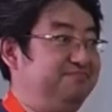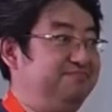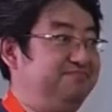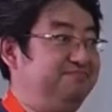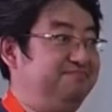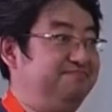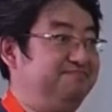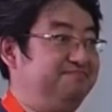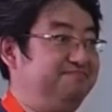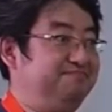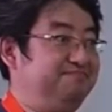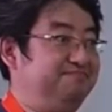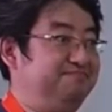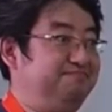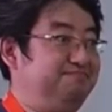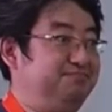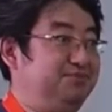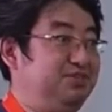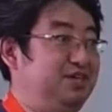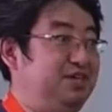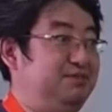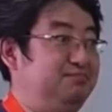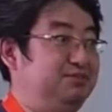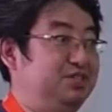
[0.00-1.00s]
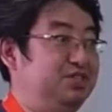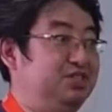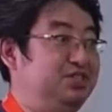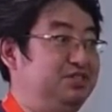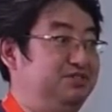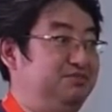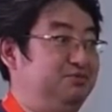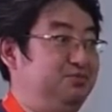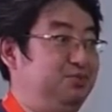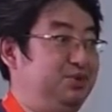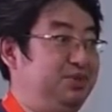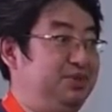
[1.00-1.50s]
promised with the
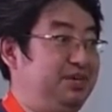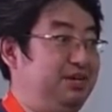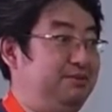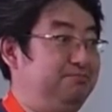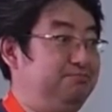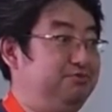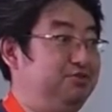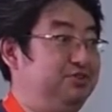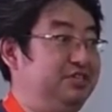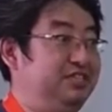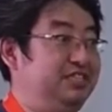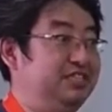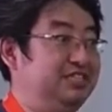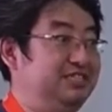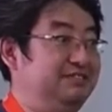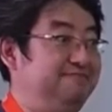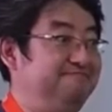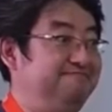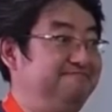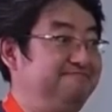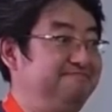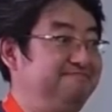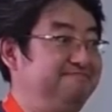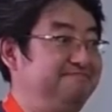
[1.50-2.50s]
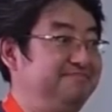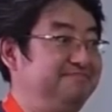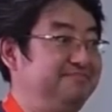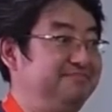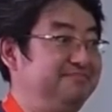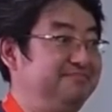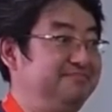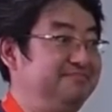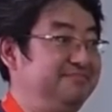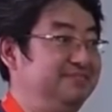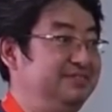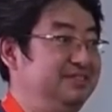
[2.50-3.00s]
employees,
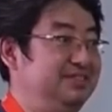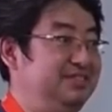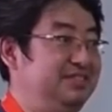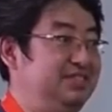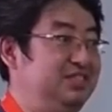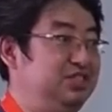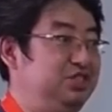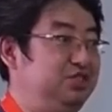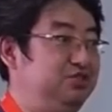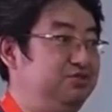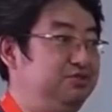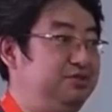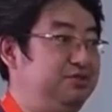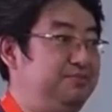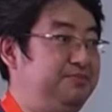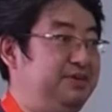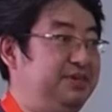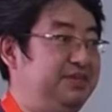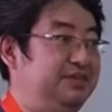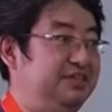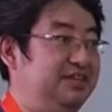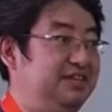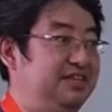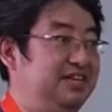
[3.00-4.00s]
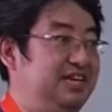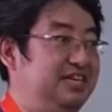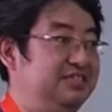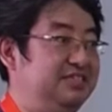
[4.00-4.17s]
this would be the last layoff.